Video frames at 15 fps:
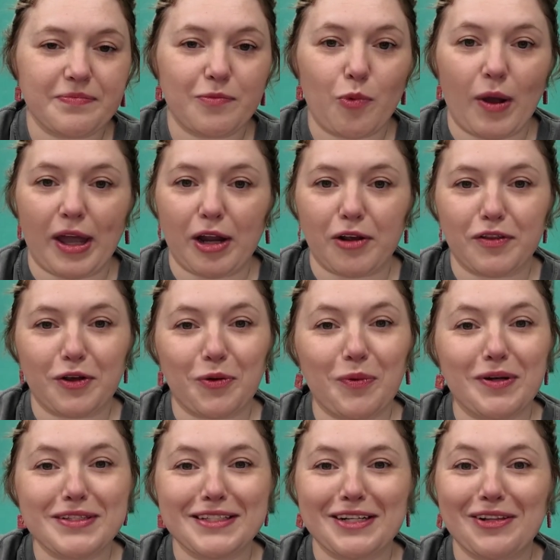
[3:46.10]
where there
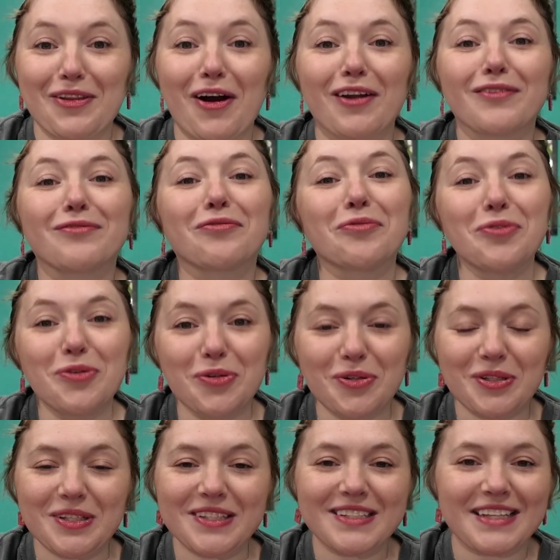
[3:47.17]
wasn't a lot of
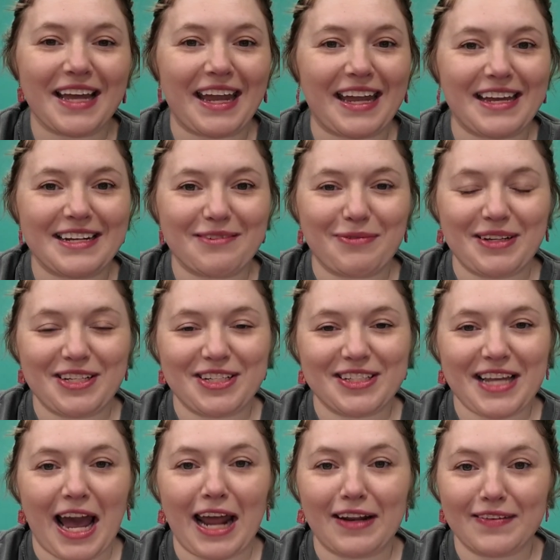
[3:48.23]
rules and we
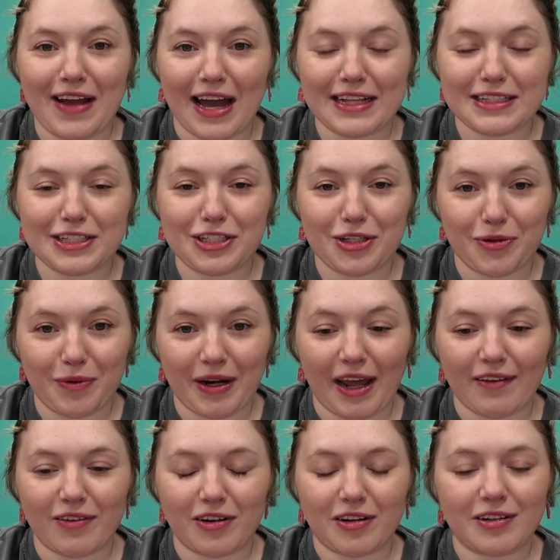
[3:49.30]
just kind of got to do
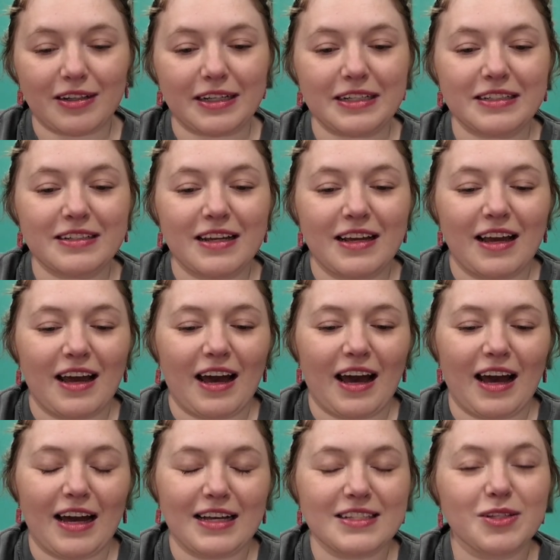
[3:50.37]
whatever, and
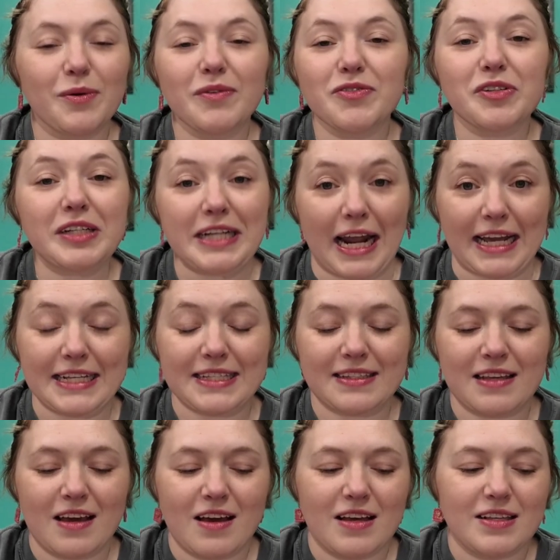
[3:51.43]
so it was really
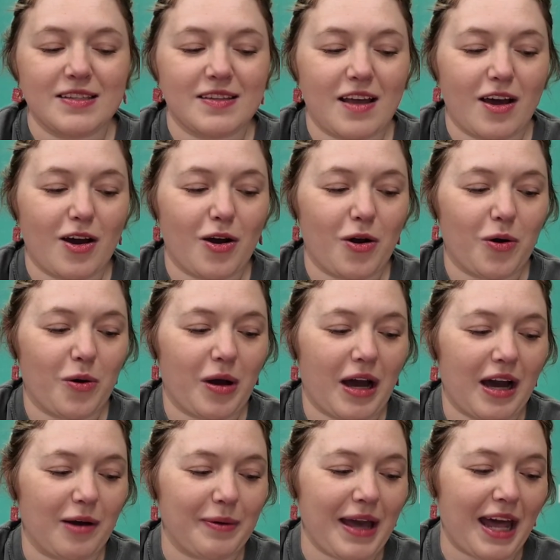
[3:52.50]
nice. So
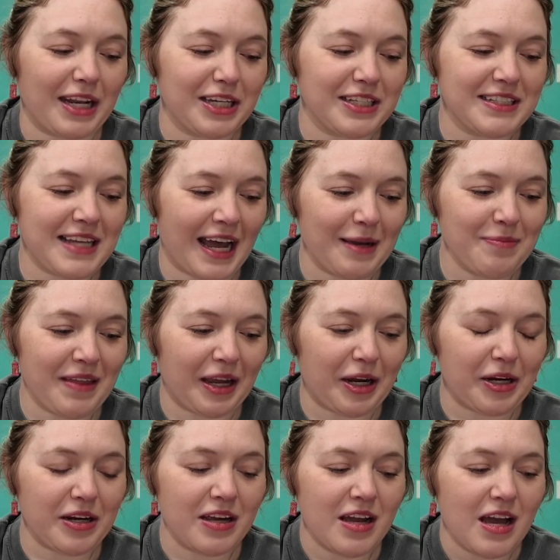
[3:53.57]
we had a good time
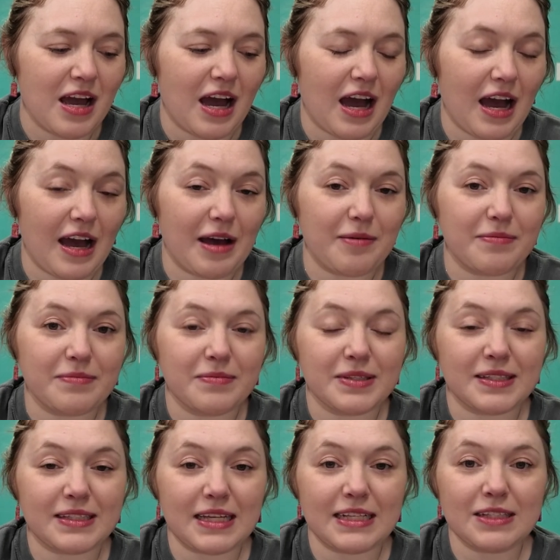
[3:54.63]
there.
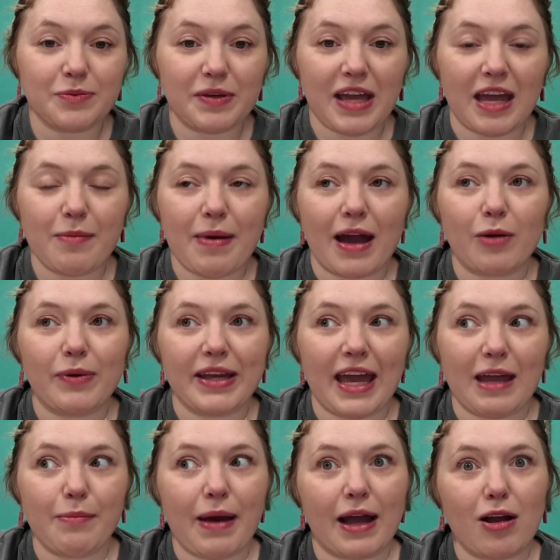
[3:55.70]
Since we came
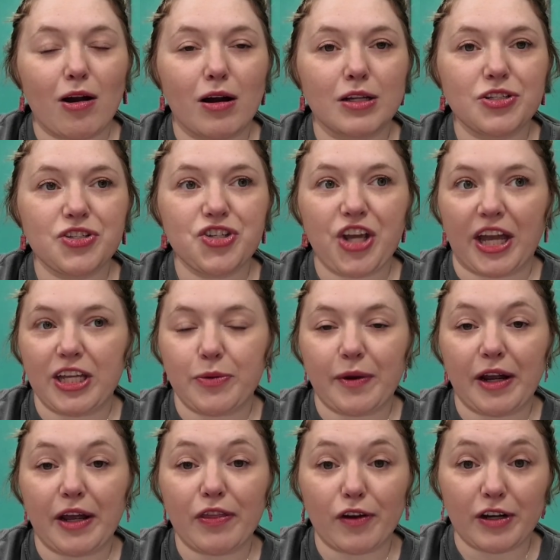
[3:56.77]
back on
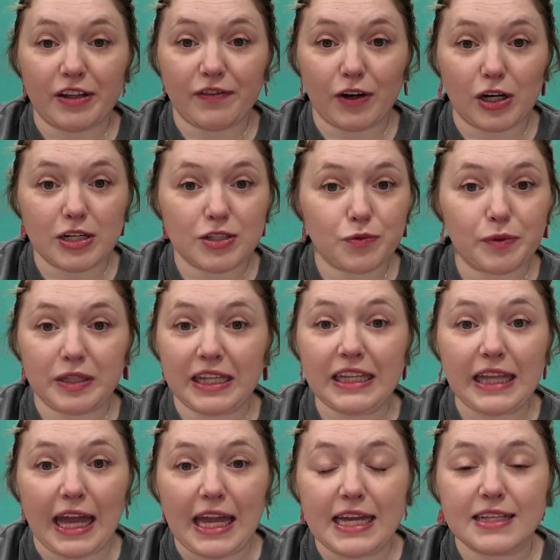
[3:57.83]
January 31st, really
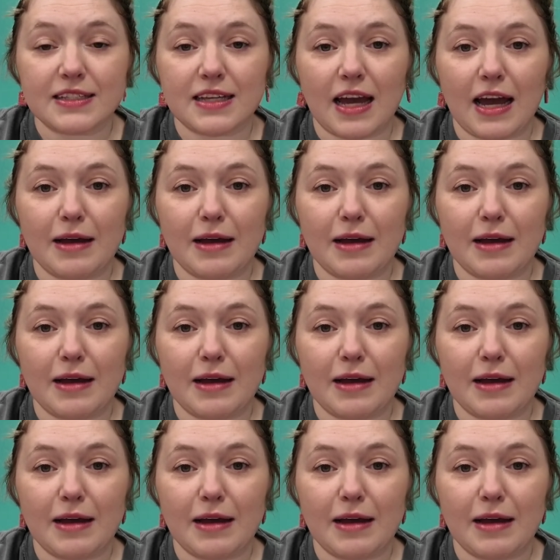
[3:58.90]
late.